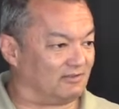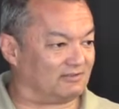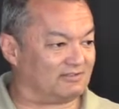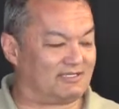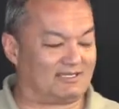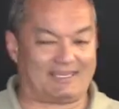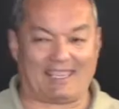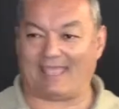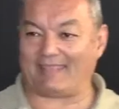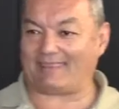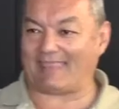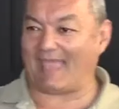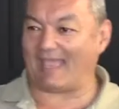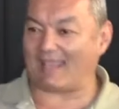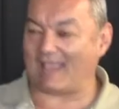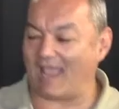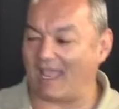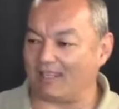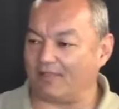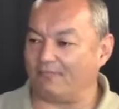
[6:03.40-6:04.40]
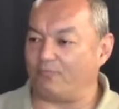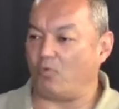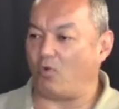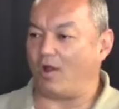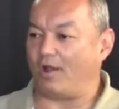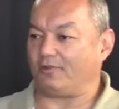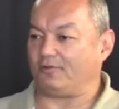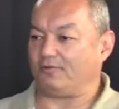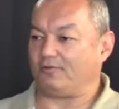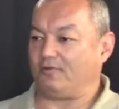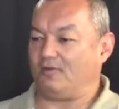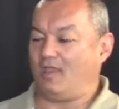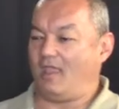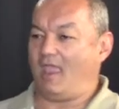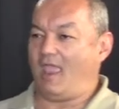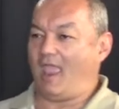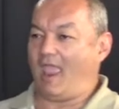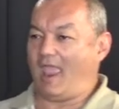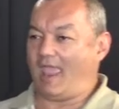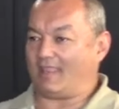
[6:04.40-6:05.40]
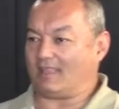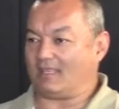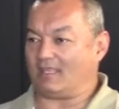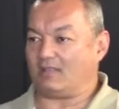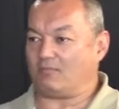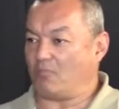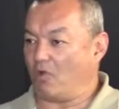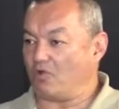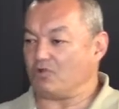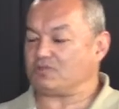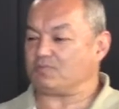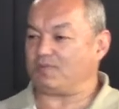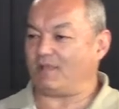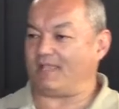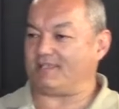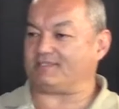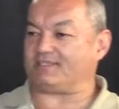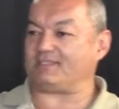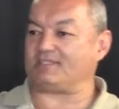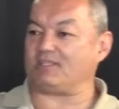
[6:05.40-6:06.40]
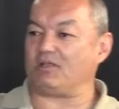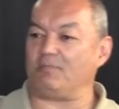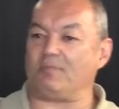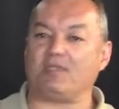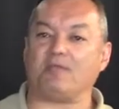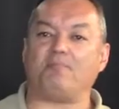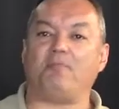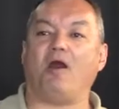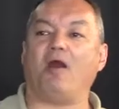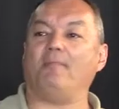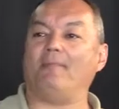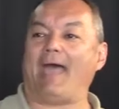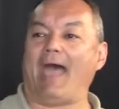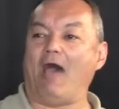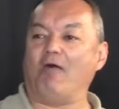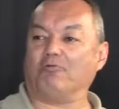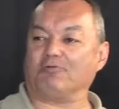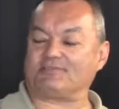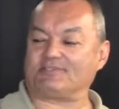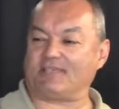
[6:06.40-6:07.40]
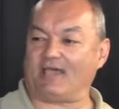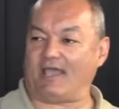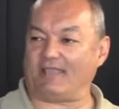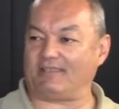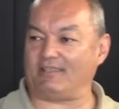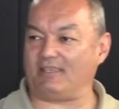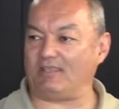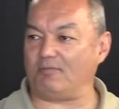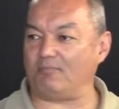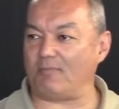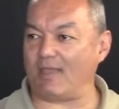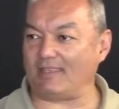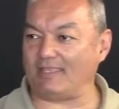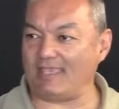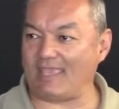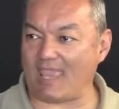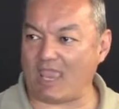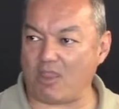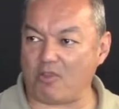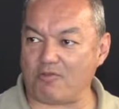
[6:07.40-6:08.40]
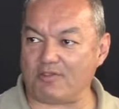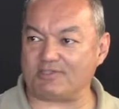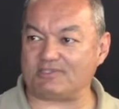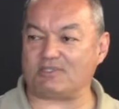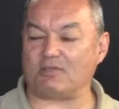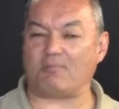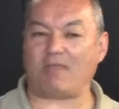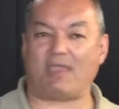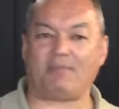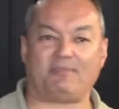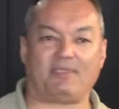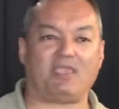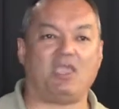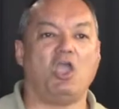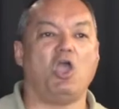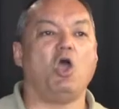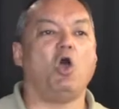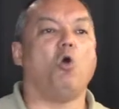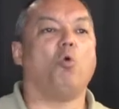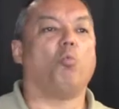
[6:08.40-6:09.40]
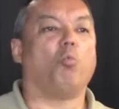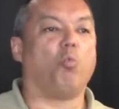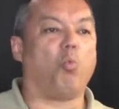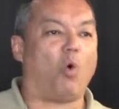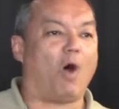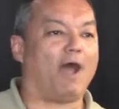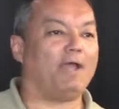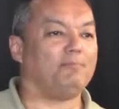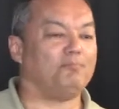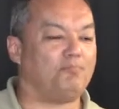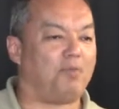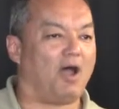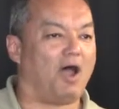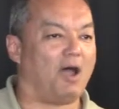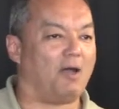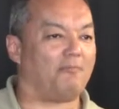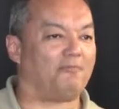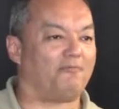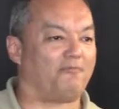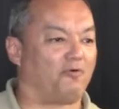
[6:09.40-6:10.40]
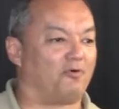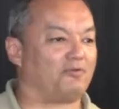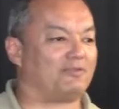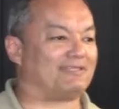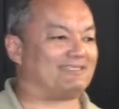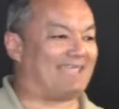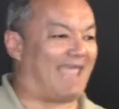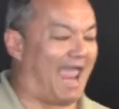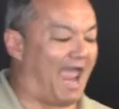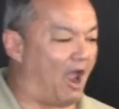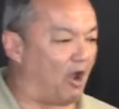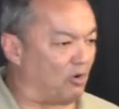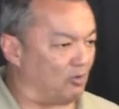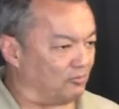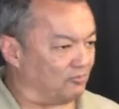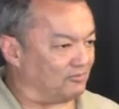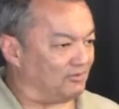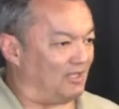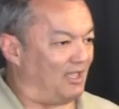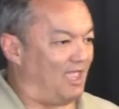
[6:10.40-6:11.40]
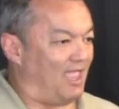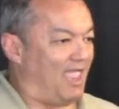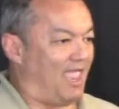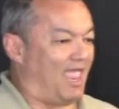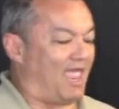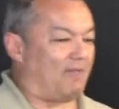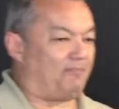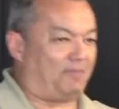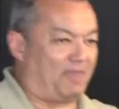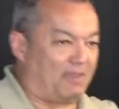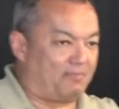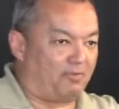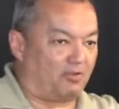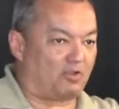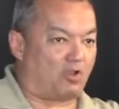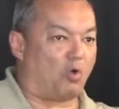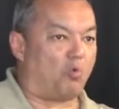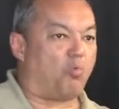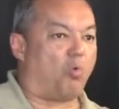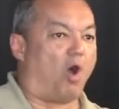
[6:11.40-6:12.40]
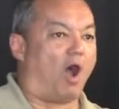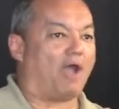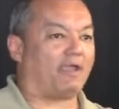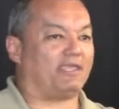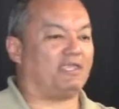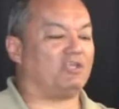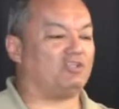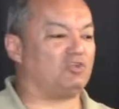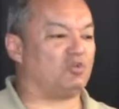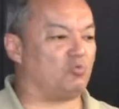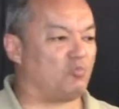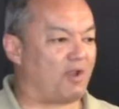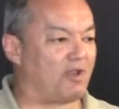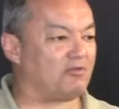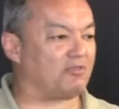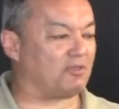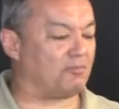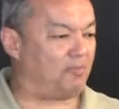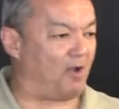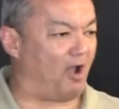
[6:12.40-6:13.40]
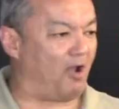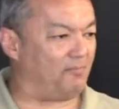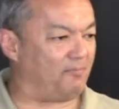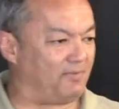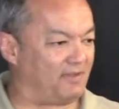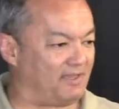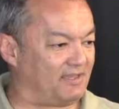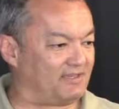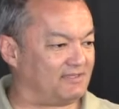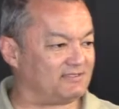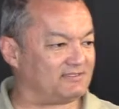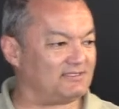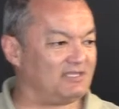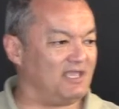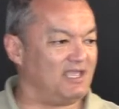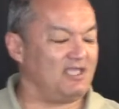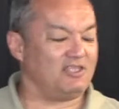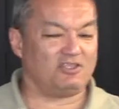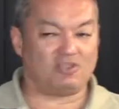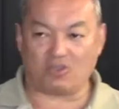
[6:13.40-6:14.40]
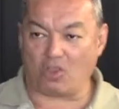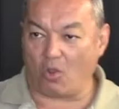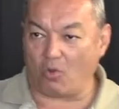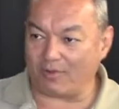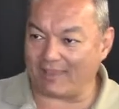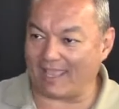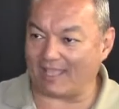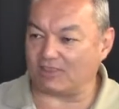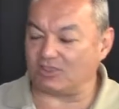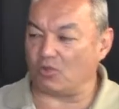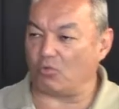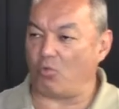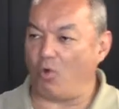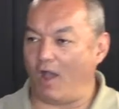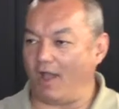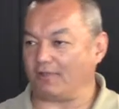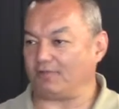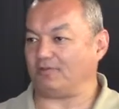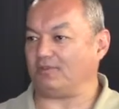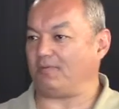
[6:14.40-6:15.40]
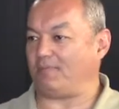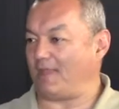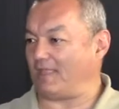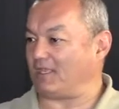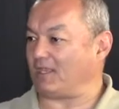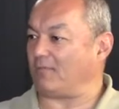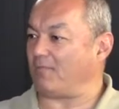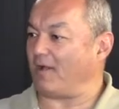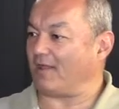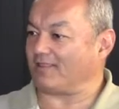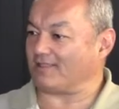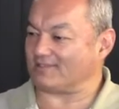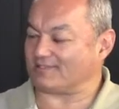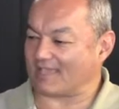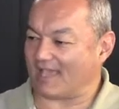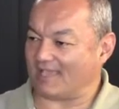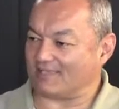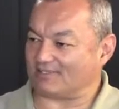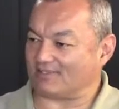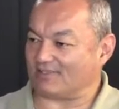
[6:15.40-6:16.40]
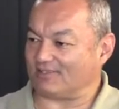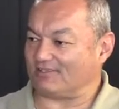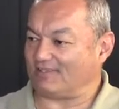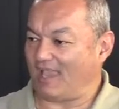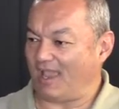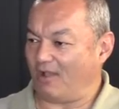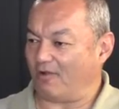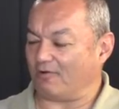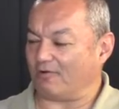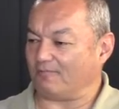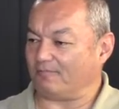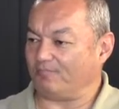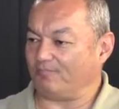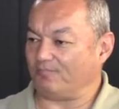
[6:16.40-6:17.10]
to get that kind of water. And then in most places, there'll be a pump outside, and in many areas, there might be one pump for the town. And people go walking to where the pump is to go get the water, depending upon the size of the town.